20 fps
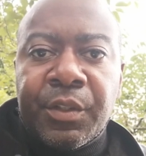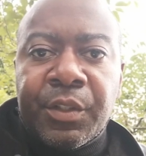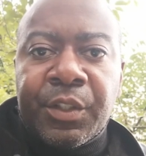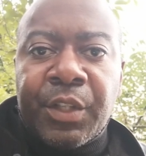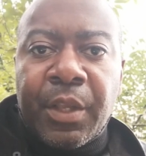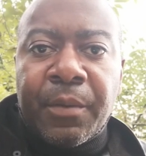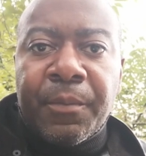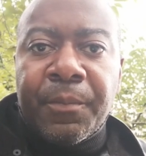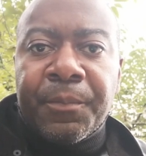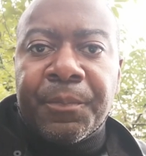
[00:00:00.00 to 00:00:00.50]

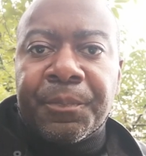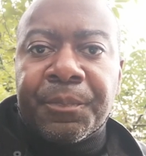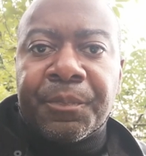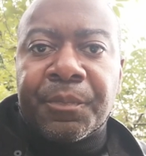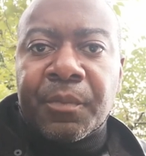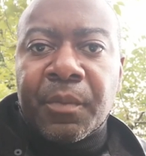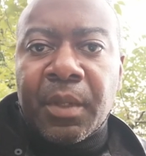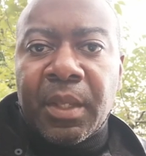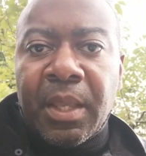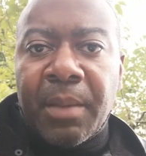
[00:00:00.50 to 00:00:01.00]
So
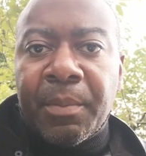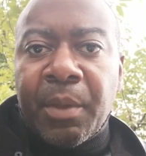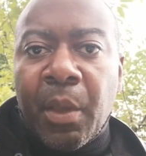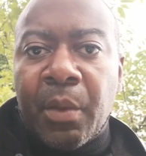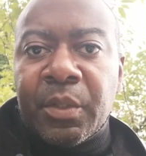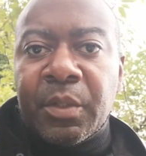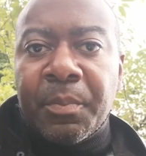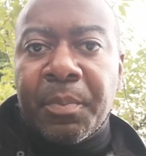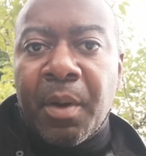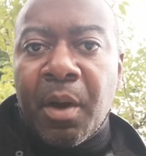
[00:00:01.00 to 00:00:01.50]
I'm
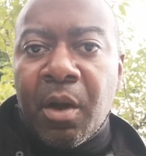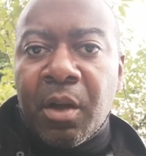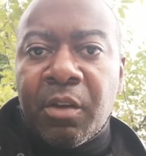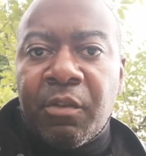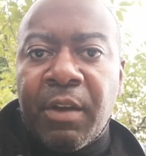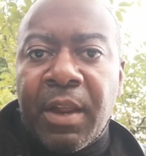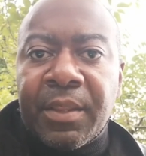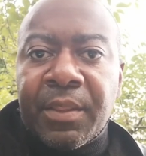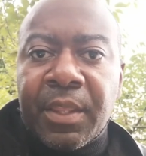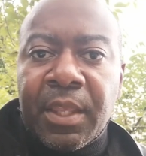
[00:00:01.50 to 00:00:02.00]
going to
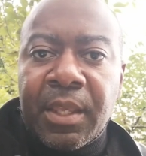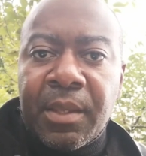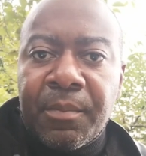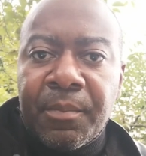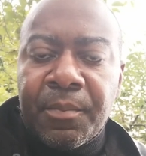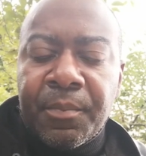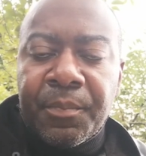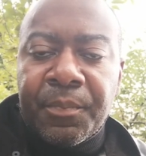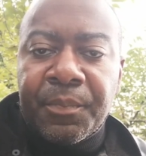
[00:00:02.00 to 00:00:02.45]
park right there.